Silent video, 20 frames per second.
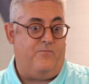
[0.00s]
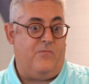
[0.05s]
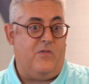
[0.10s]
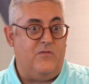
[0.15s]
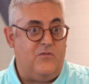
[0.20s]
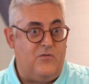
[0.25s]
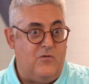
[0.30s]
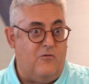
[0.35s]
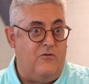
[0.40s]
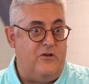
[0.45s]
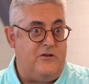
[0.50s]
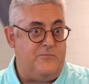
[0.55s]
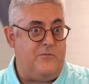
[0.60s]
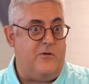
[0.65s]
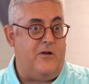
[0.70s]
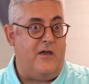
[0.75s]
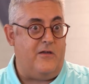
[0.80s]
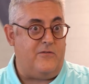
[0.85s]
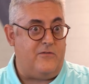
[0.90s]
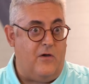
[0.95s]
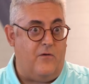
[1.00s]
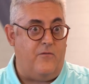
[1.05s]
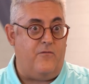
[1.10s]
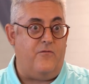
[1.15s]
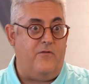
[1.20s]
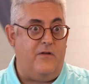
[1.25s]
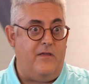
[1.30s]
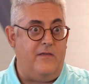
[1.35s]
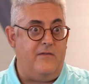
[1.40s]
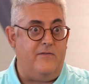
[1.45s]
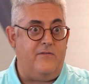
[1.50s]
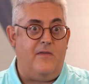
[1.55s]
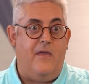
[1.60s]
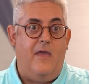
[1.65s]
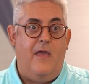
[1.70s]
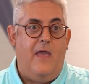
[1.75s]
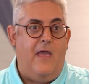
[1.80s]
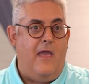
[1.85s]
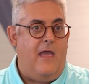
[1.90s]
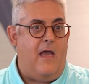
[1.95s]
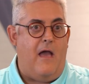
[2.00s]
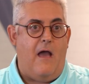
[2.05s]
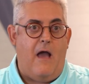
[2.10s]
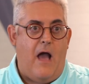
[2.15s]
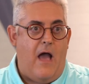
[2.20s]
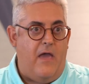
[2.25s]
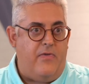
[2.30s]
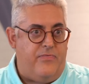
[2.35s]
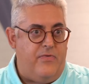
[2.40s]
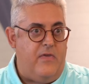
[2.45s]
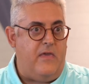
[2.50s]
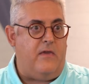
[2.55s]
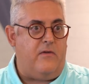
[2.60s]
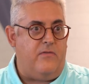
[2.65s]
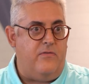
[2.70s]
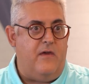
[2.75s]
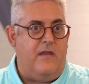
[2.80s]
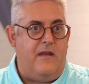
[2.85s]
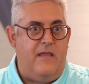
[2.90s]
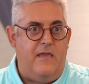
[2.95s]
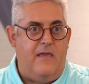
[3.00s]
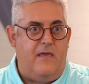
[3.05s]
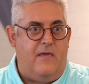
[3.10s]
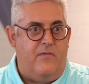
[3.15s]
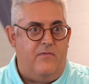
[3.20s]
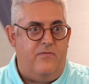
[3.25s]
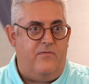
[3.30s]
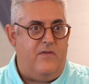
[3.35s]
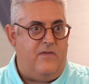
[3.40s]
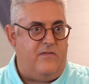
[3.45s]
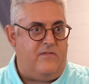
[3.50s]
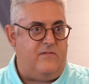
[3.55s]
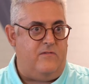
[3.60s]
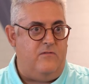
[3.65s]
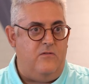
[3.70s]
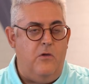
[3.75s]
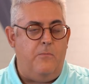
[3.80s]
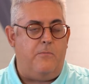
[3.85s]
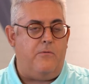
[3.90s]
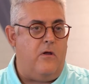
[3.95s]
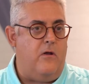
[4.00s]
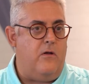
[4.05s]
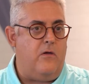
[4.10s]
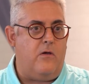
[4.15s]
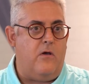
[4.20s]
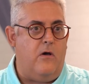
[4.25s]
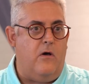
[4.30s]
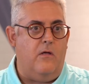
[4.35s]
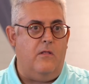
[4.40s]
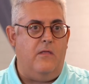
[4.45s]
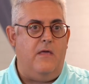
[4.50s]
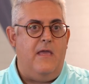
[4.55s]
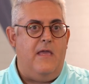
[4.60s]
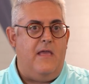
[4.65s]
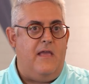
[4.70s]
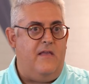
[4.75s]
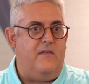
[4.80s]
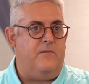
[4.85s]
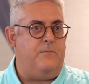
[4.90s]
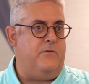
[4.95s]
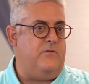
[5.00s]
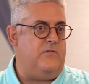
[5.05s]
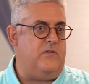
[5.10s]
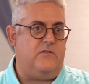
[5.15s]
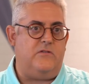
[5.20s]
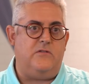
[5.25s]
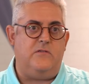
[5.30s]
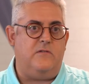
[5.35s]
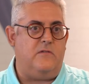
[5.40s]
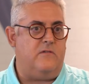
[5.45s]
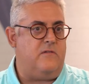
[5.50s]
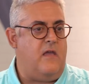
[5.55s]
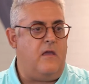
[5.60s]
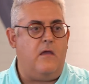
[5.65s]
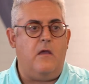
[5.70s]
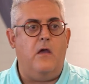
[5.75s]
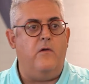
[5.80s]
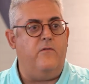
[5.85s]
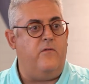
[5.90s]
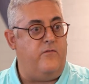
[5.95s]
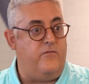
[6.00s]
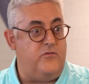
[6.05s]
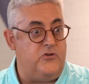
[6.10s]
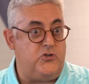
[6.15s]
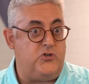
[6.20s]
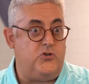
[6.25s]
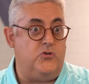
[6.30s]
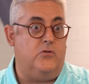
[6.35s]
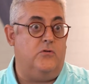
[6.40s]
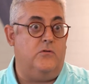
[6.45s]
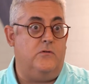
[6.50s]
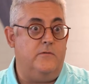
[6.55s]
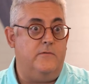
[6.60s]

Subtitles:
storage product offerings. I think that this new protocol is positioned to take over for sure.